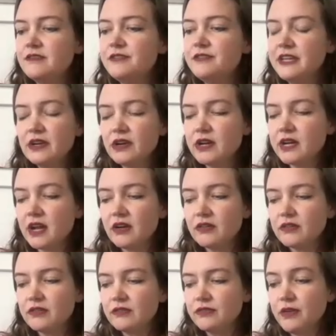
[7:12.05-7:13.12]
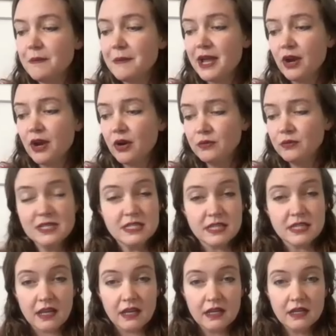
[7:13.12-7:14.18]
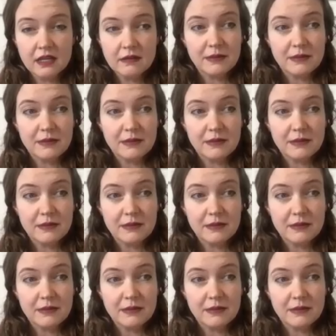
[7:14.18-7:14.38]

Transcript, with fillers: figure it out for my own sake